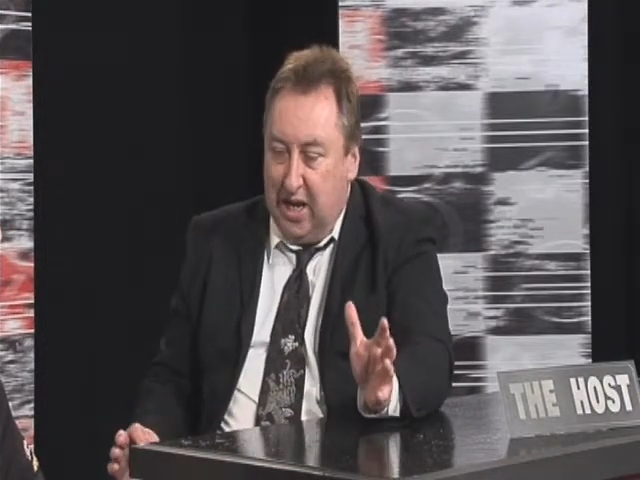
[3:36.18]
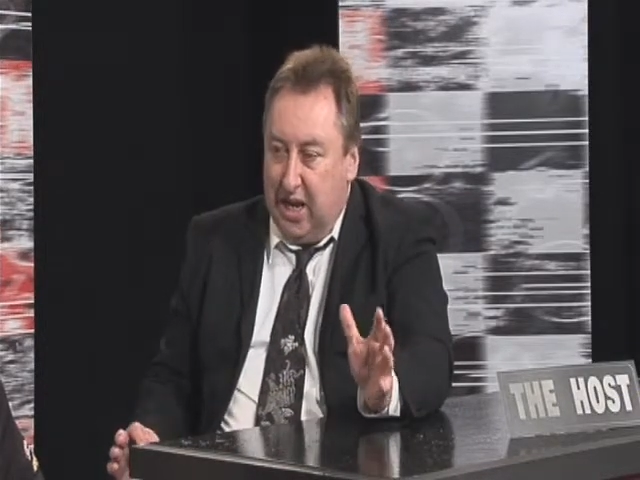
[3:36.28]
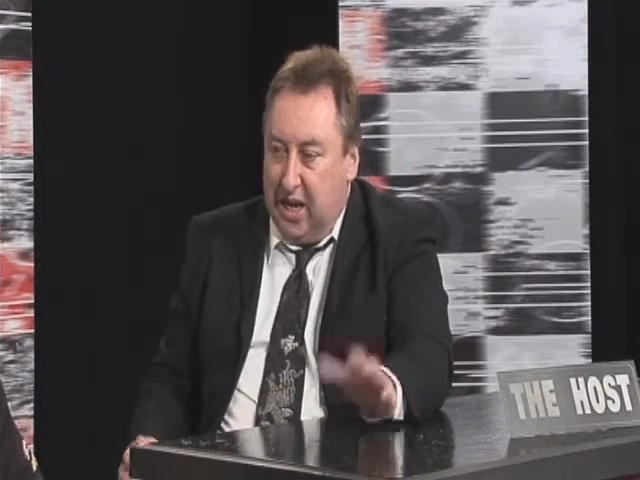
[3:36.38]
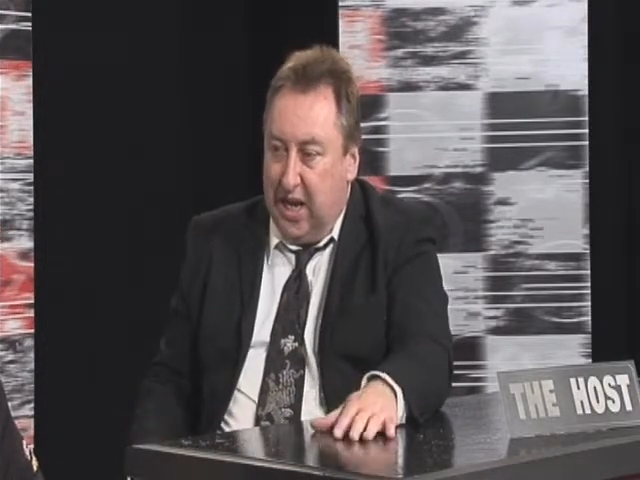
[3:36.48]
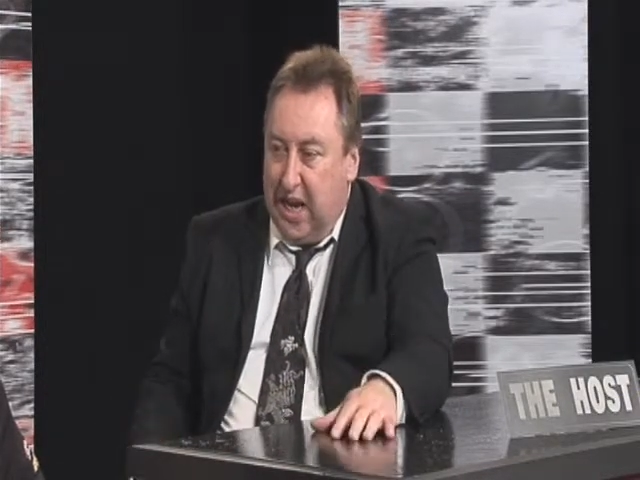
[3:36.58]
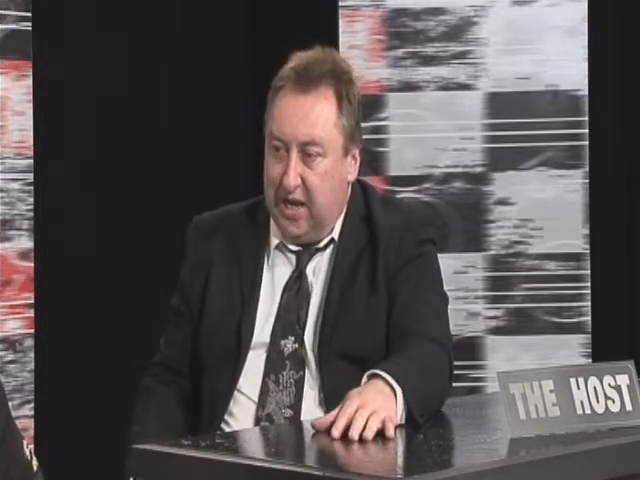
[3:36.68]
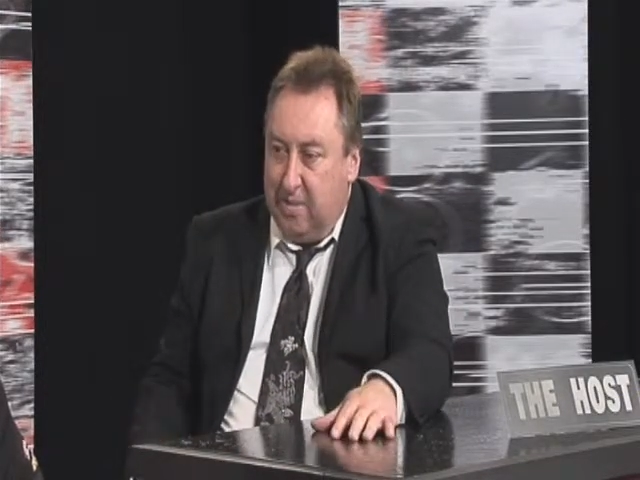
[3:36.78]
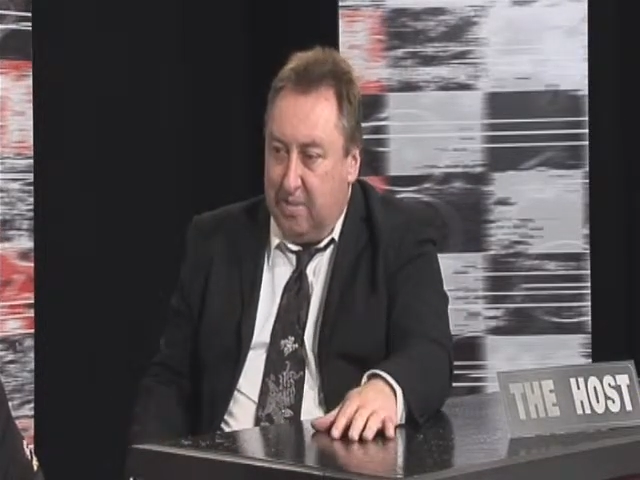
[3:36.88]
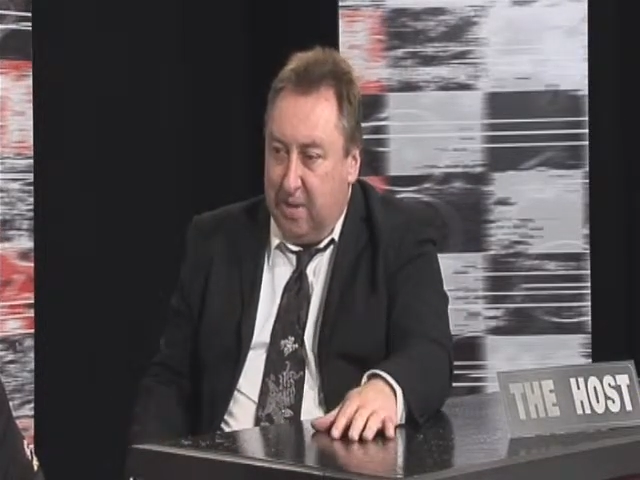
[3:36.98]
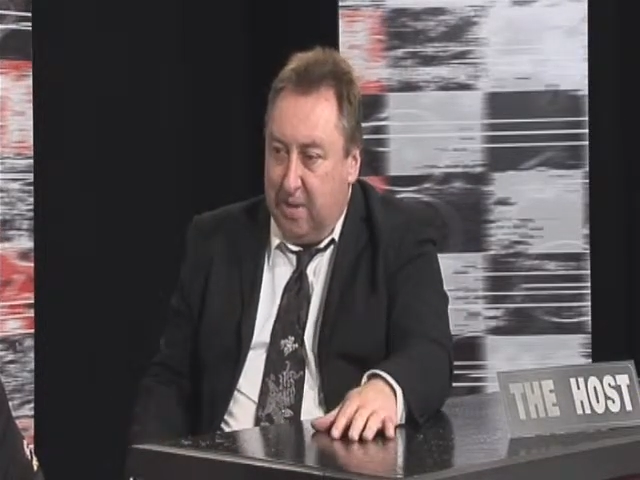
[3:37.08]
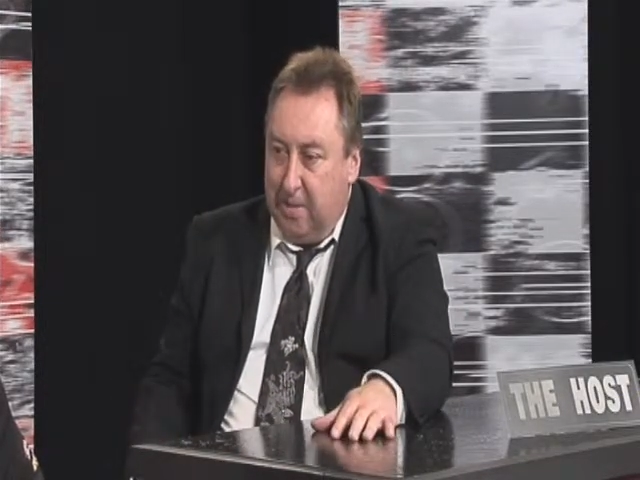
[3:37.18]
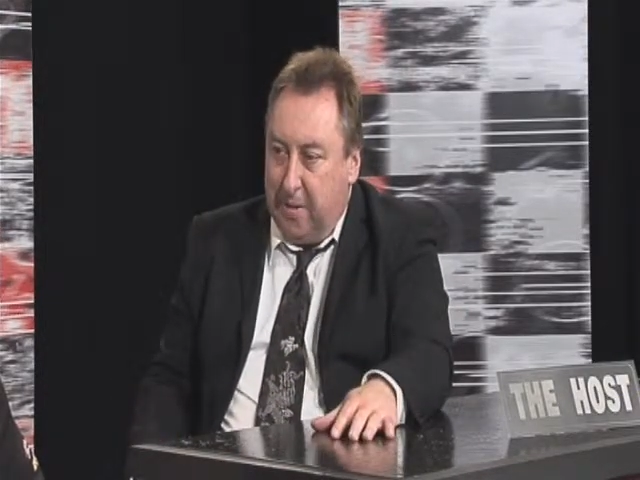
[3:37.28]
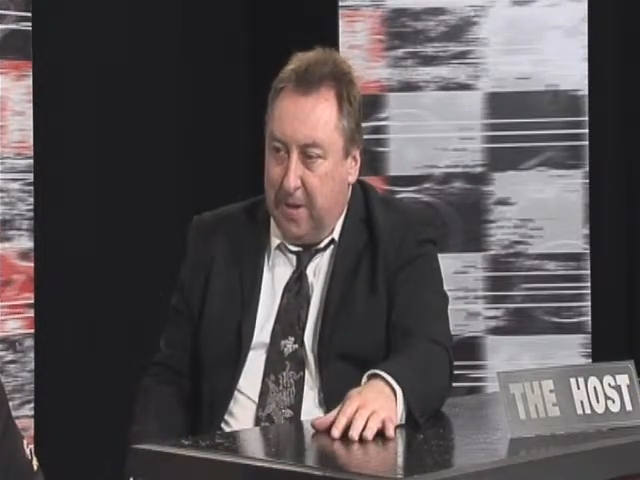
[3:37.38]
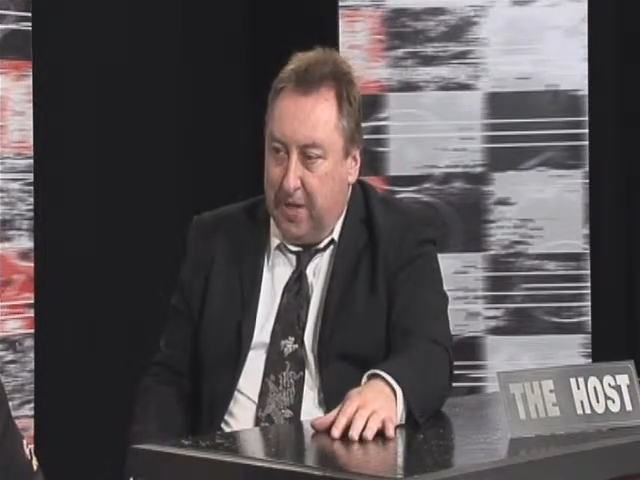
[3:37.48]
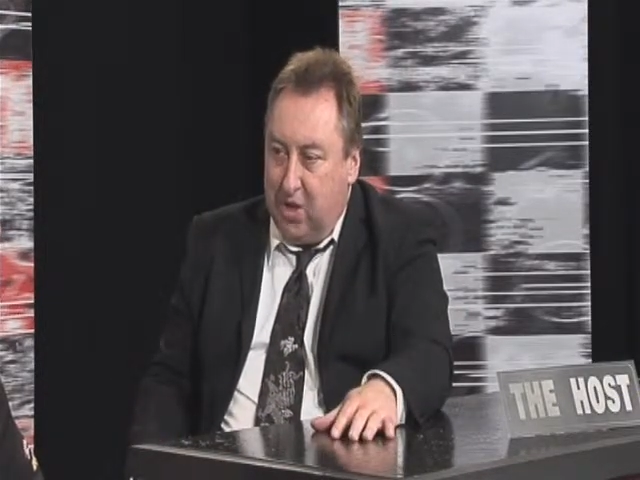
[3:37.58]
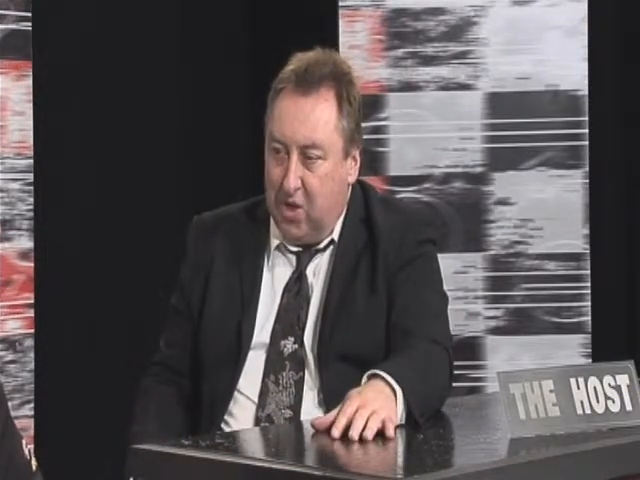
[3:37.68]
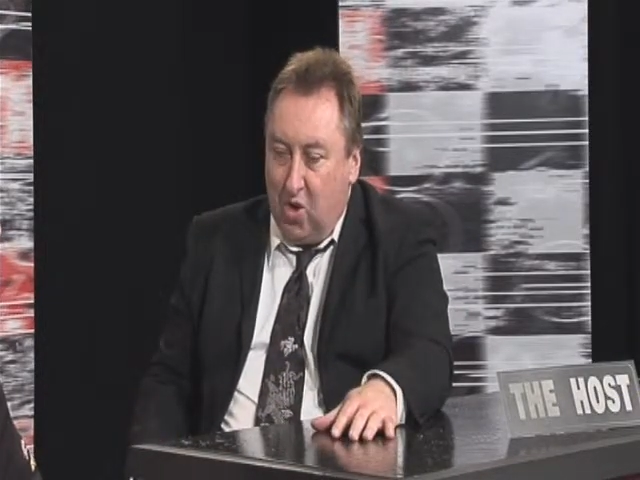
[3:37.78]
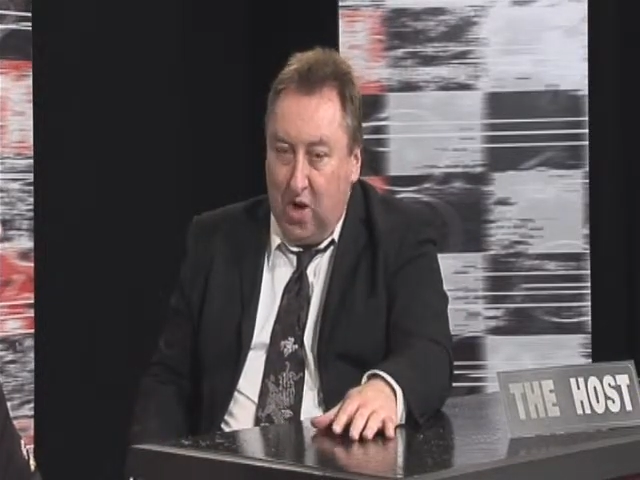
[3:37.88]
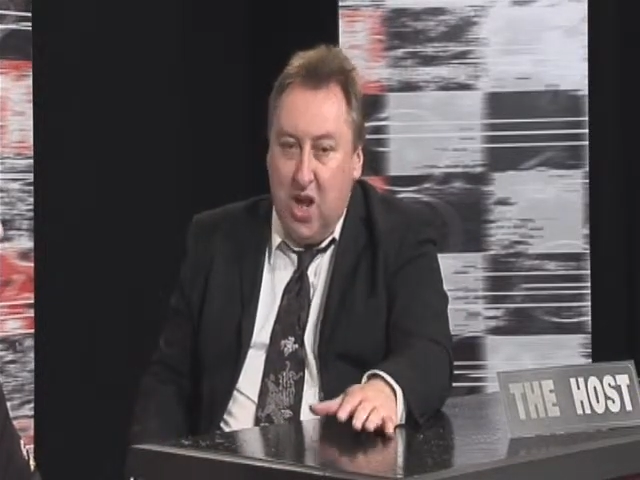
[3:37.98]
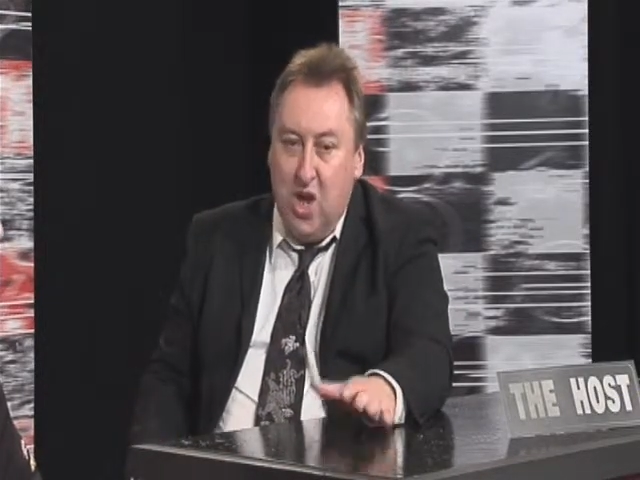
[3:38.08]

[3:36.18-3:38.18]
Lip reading: he had some opinions on,